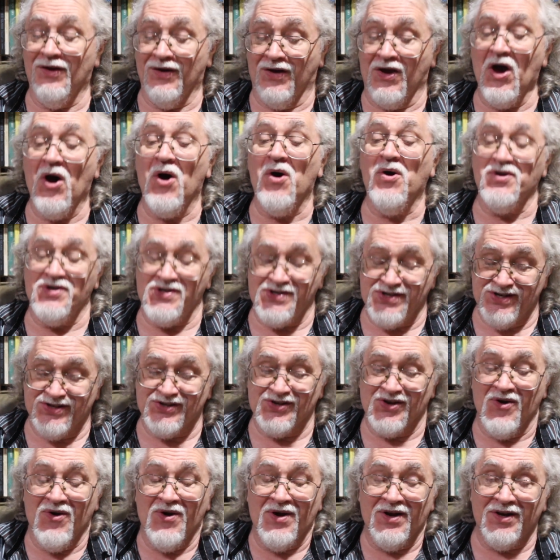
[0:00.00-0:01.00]
the coach
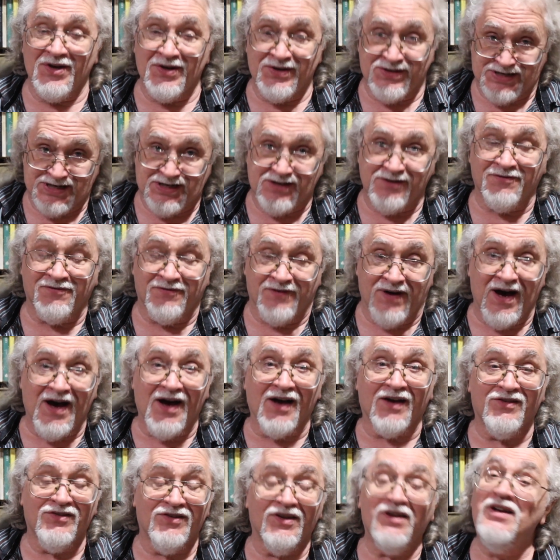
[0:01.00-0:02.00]
is going to tell
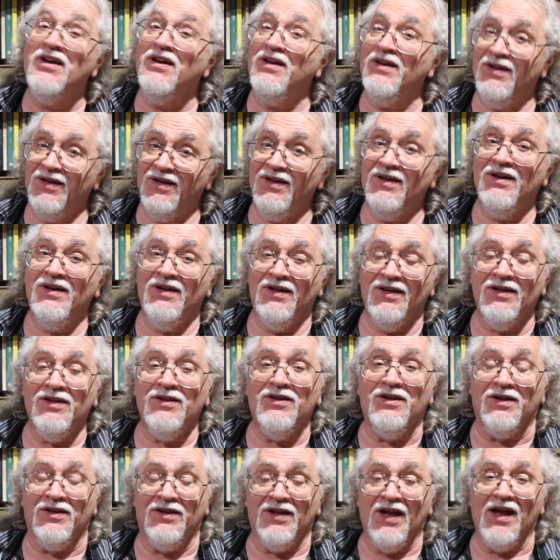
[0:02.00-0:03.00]
Fox
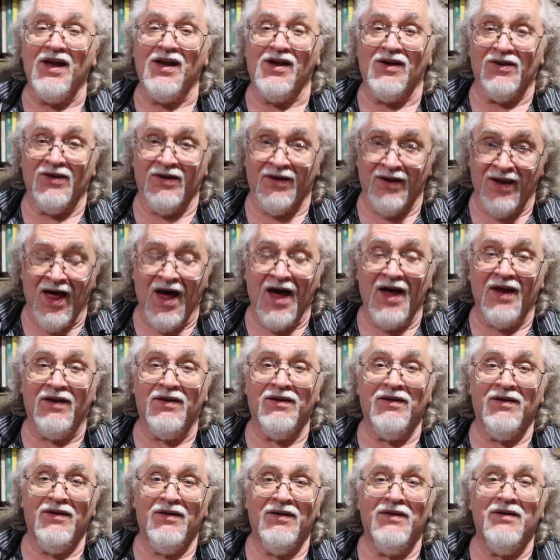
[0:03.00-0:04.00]
to take a
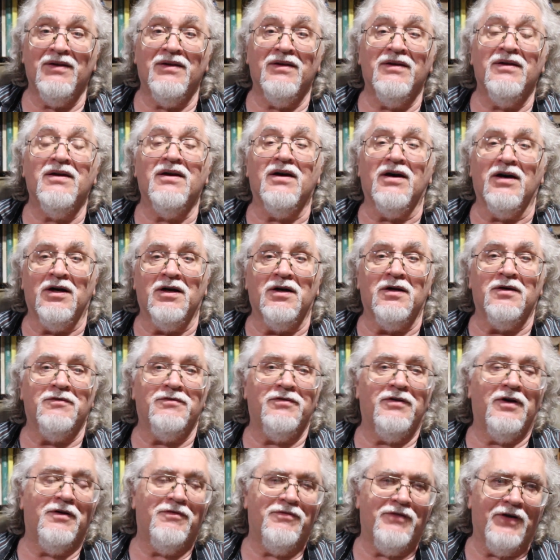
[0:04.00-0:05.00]
lot
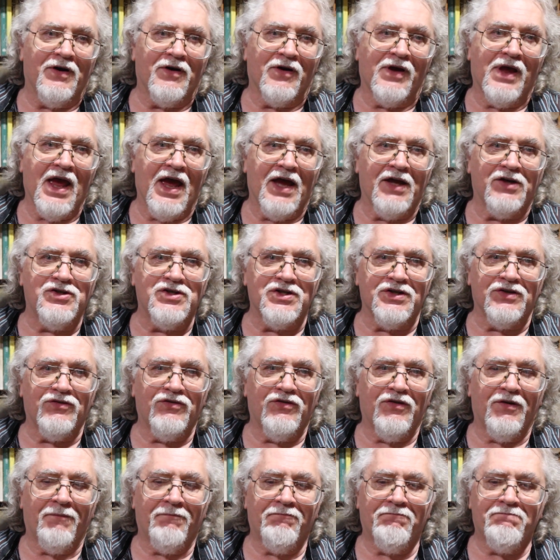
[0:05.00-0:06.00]
of fair
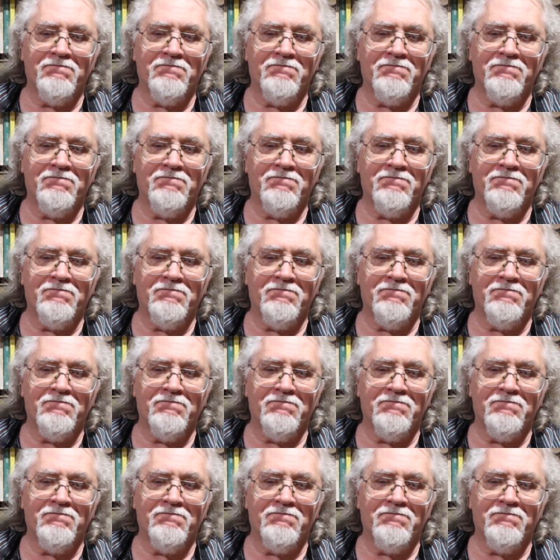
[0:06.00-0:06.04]
catches.